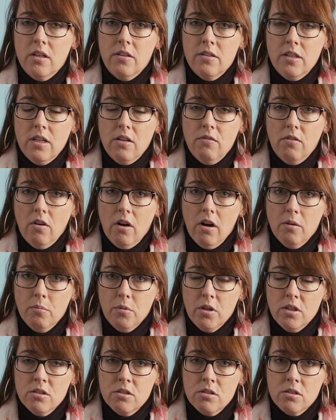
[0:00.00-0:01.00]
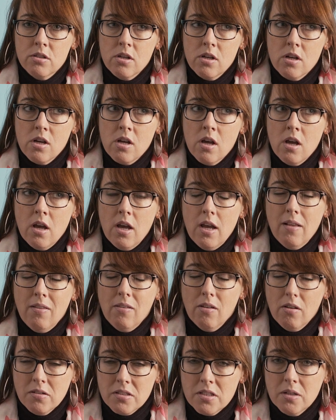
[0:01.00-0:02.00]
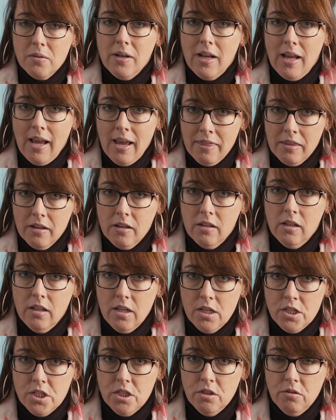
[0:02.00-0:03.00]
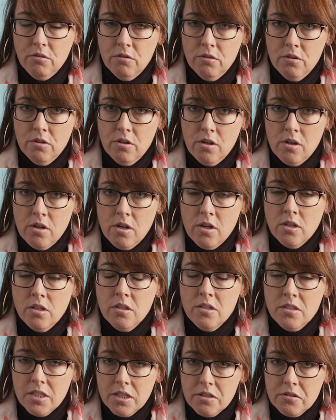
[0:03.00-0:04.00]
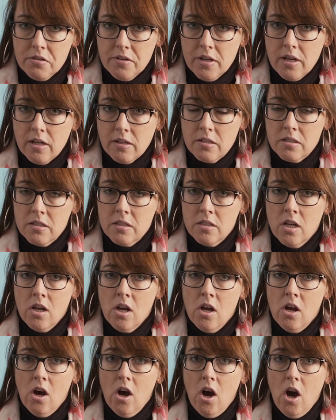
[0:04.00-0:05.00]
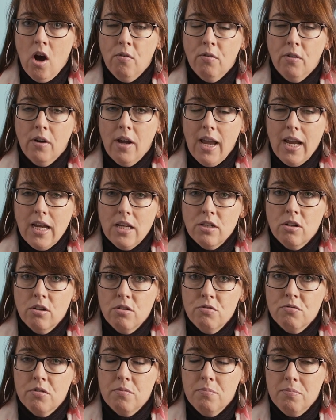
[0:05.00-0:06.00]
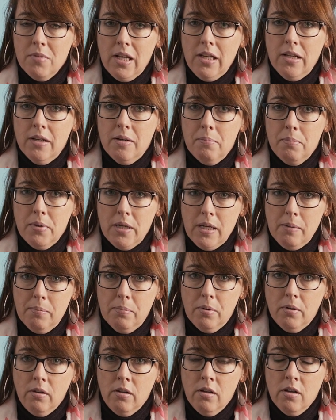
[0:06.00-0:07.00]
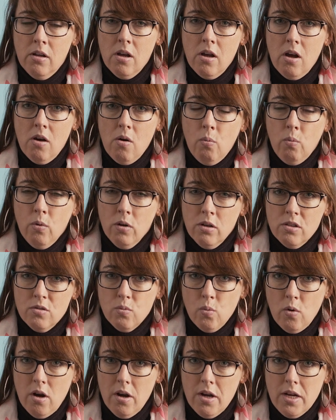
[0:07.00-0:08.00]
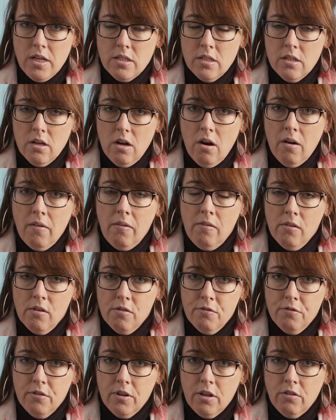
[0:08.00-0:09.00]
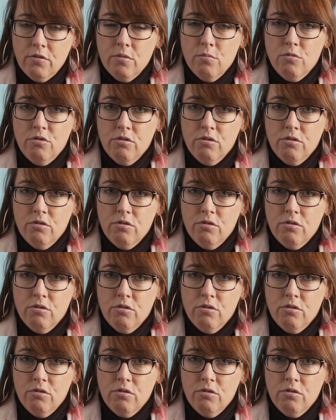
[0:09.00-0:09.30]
on the environment, it's also an ethical issue. Consider this over 800 million people worldwide are suffering from